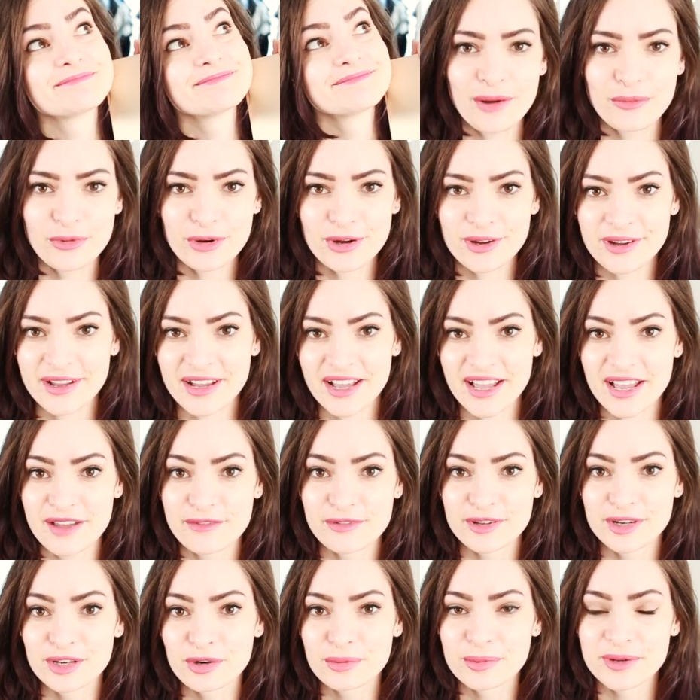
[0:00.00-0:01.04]
At work, I have
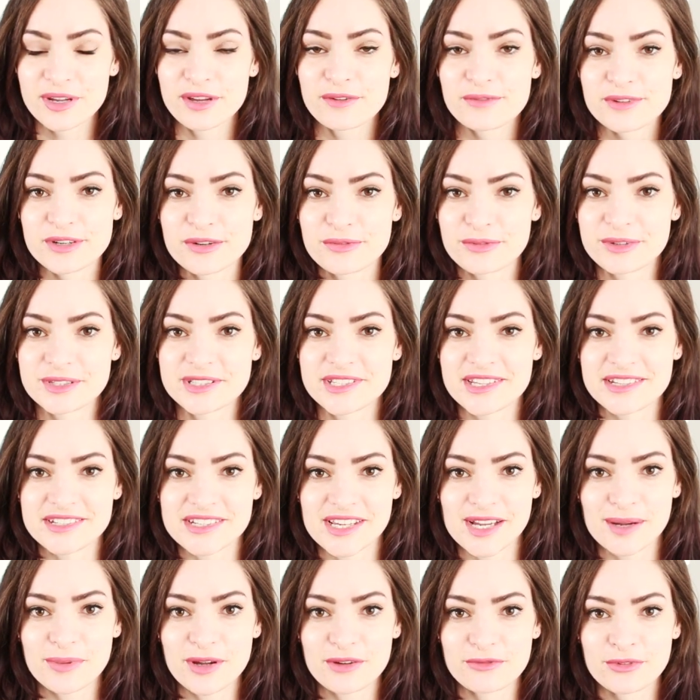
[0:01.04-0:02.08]
a little bit of a different
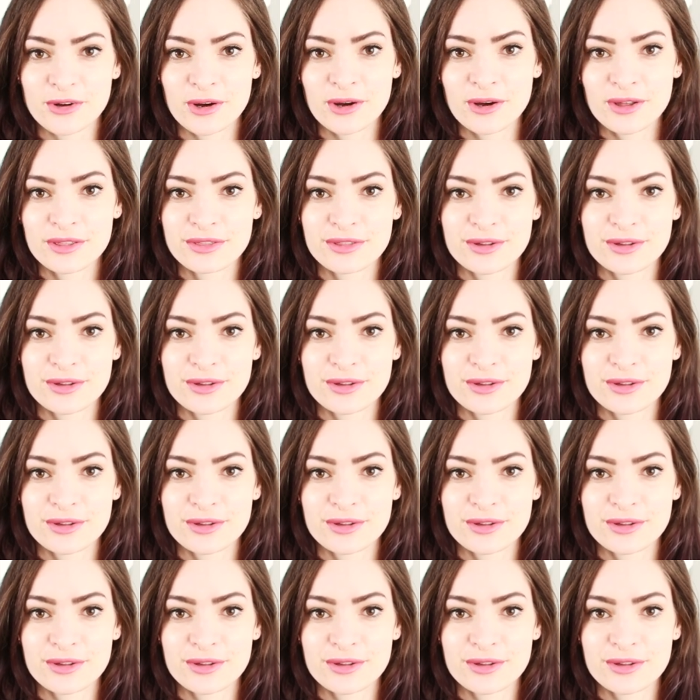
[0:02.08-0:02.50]
setup. I've got